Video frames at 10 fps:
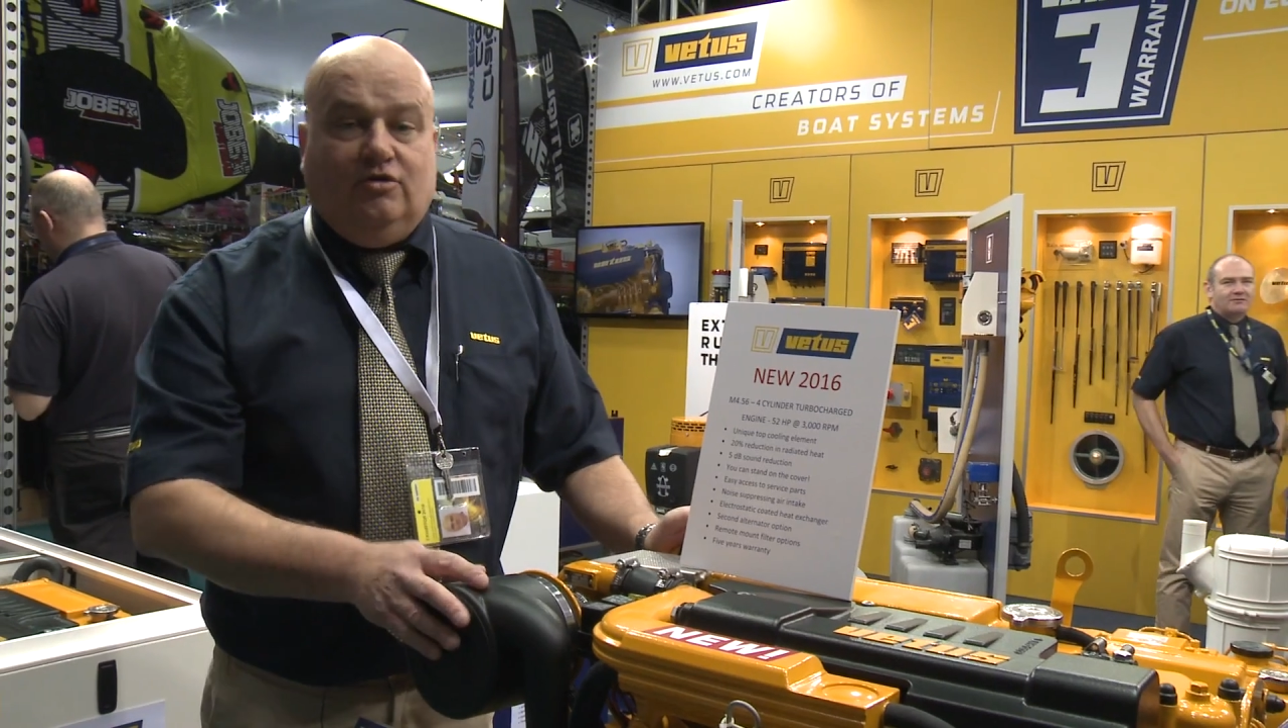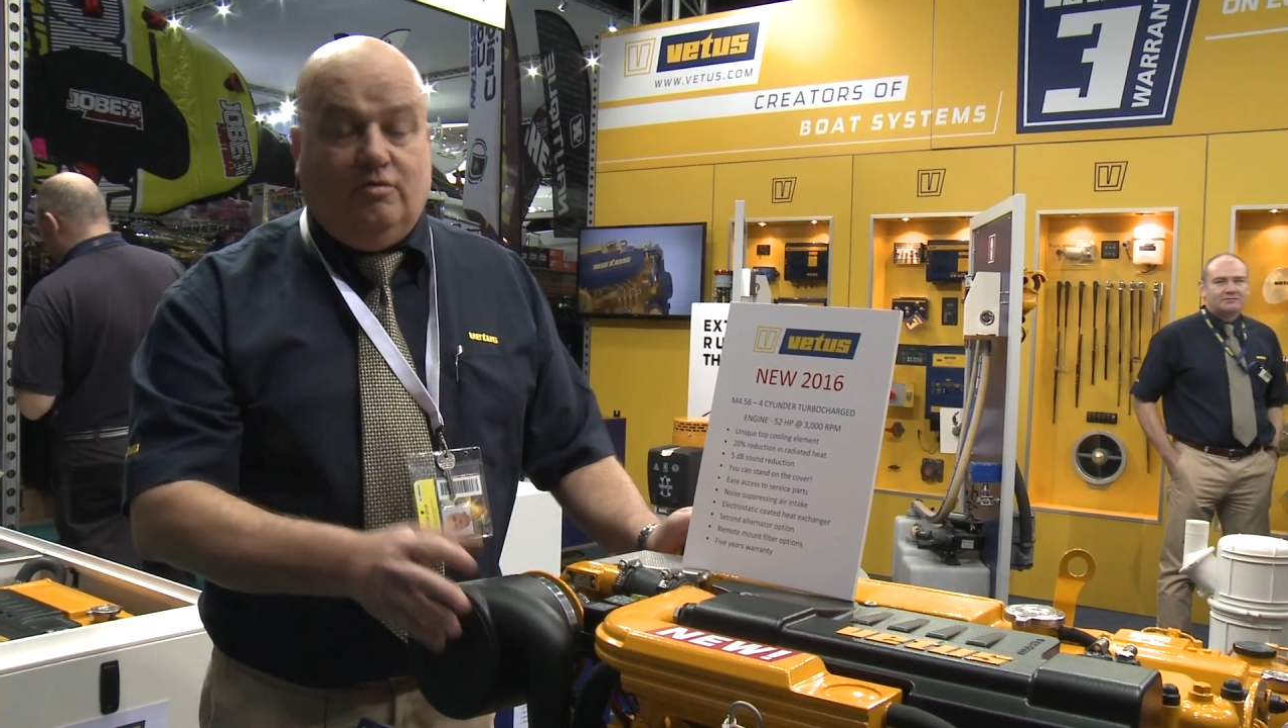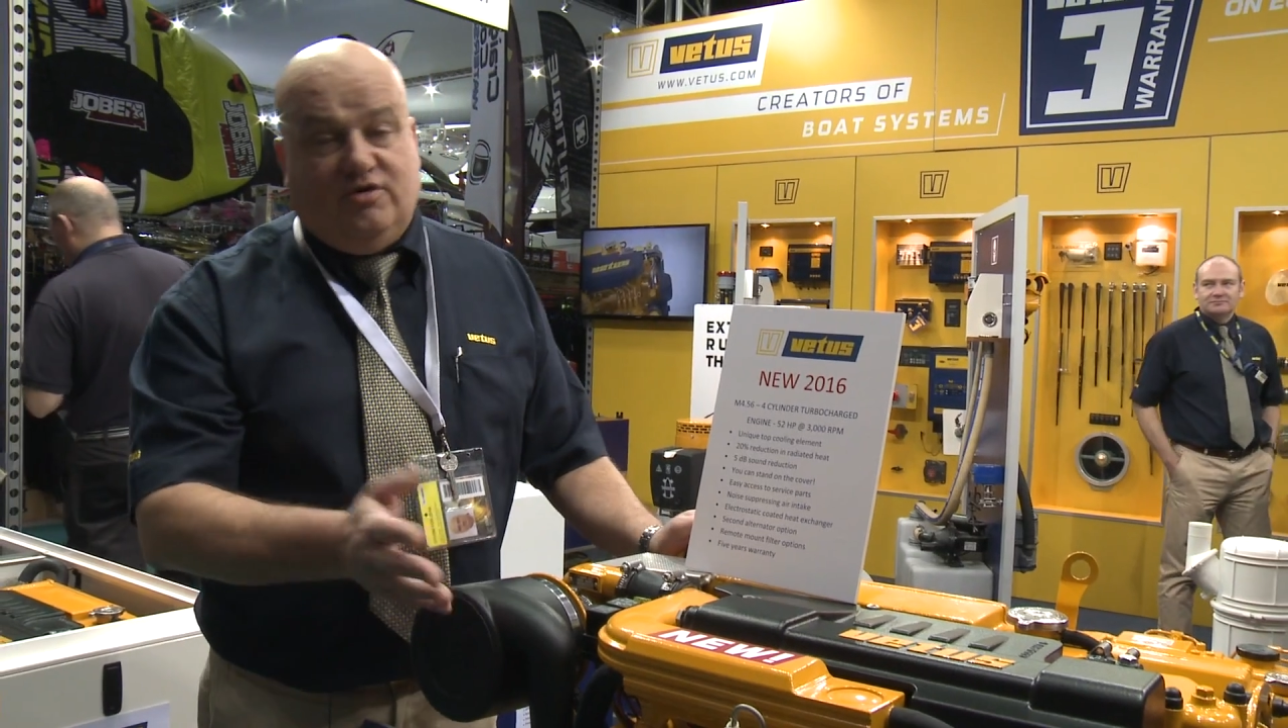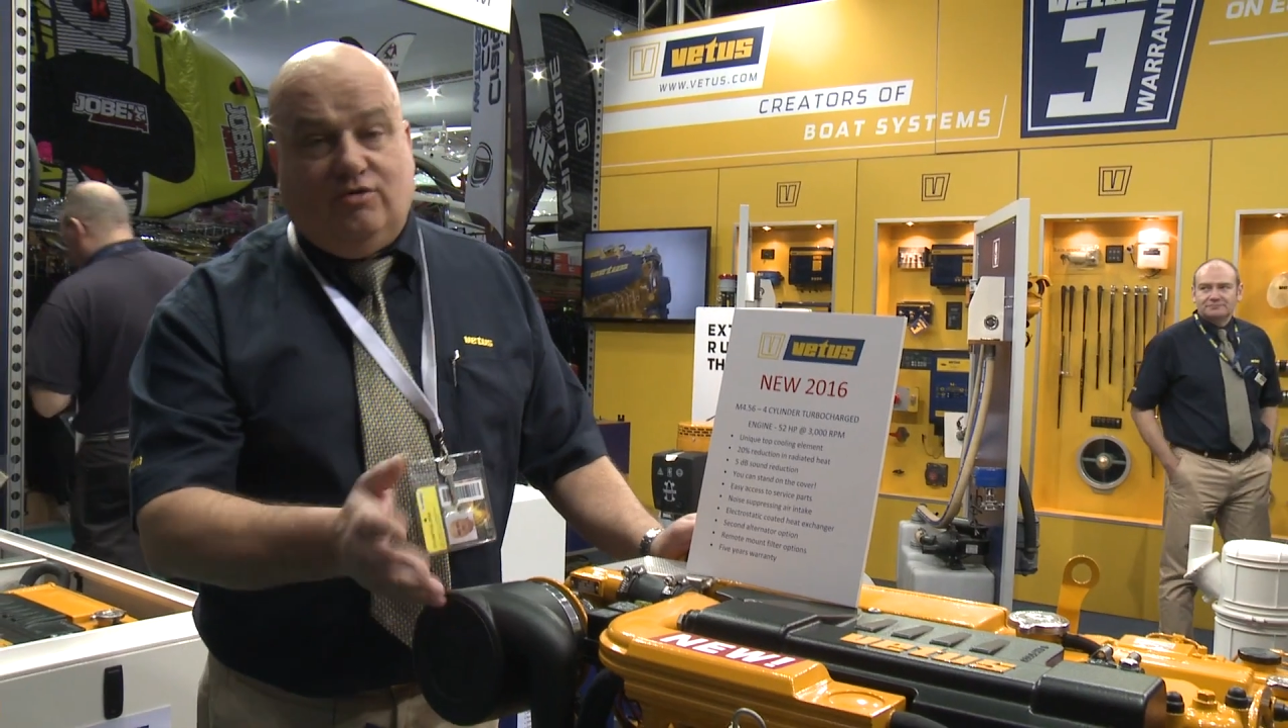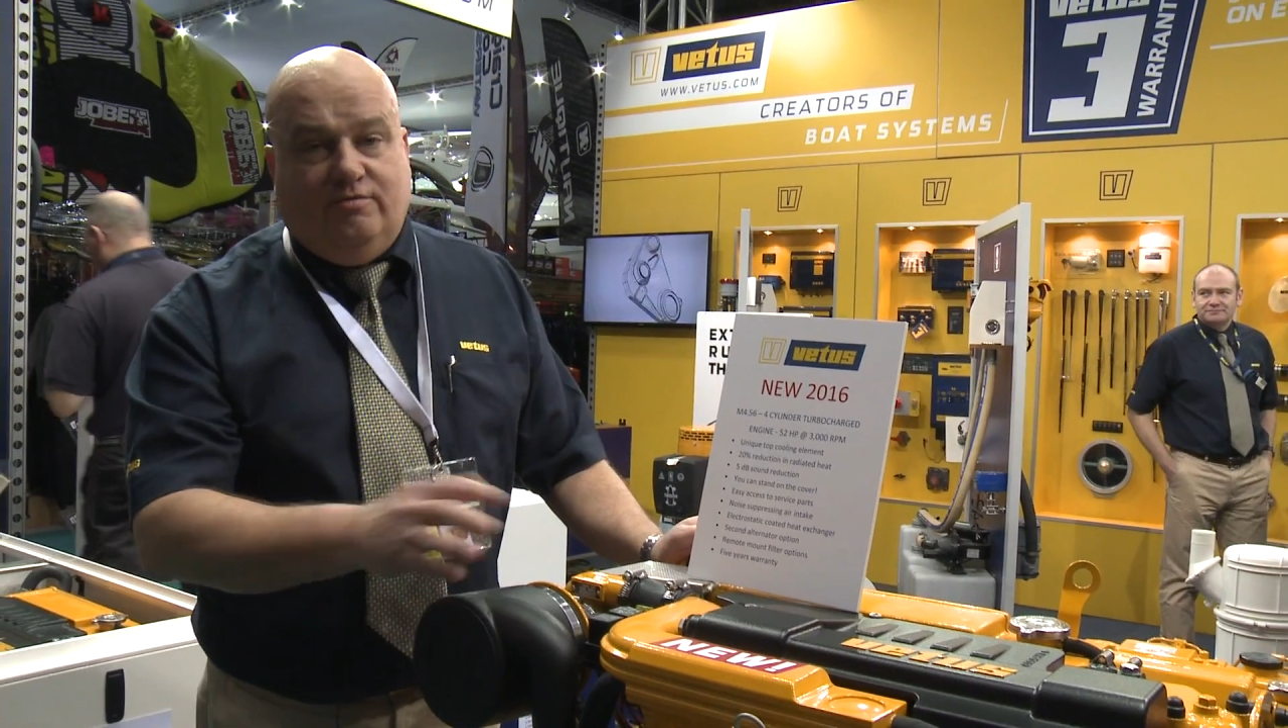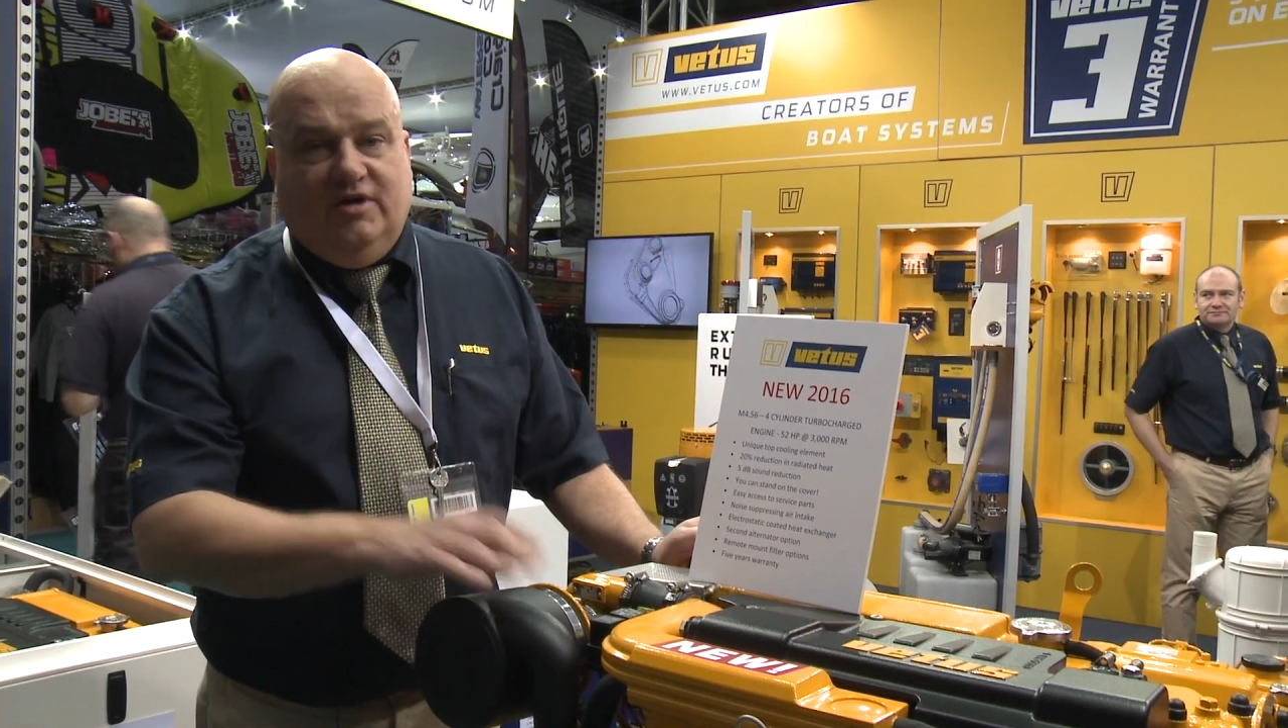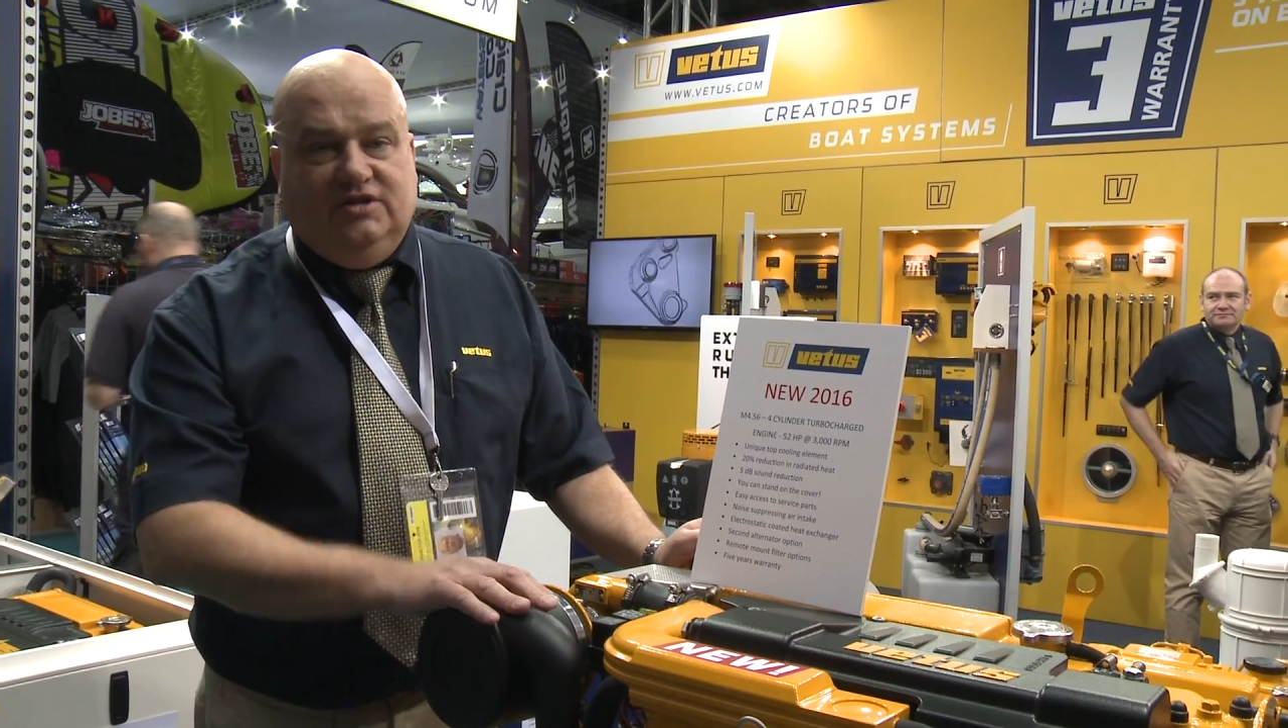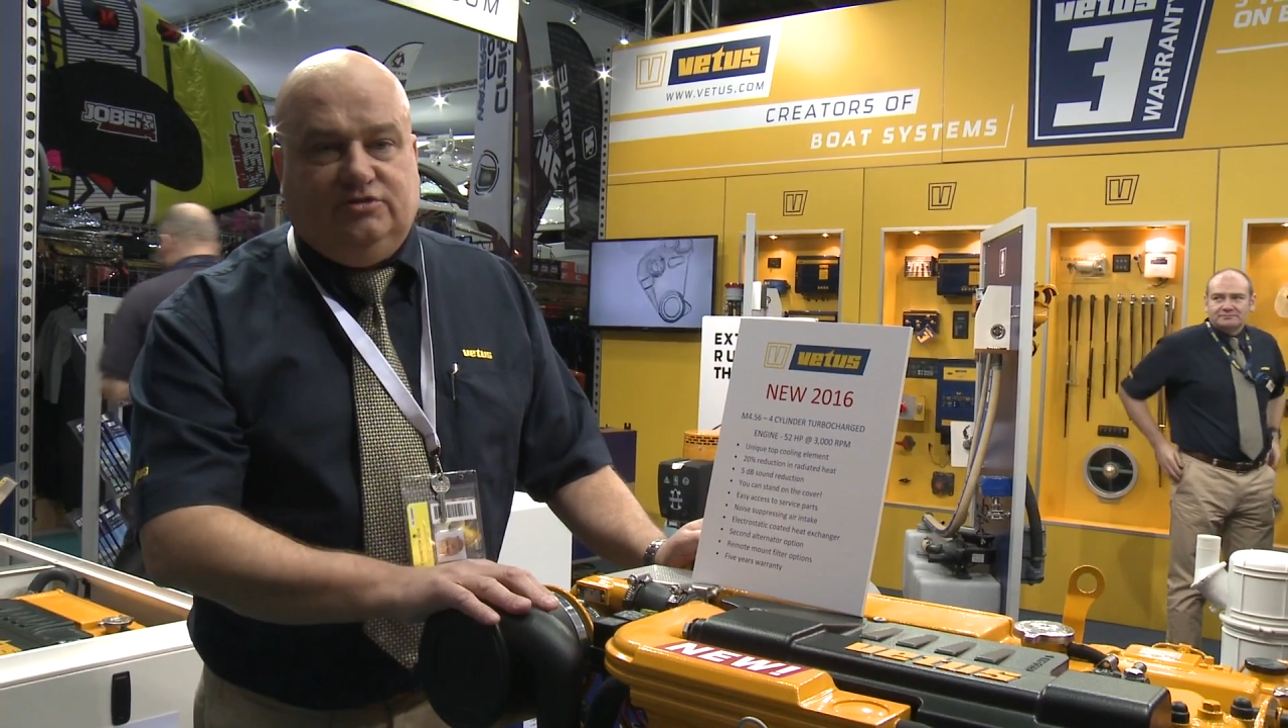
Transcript: or approximately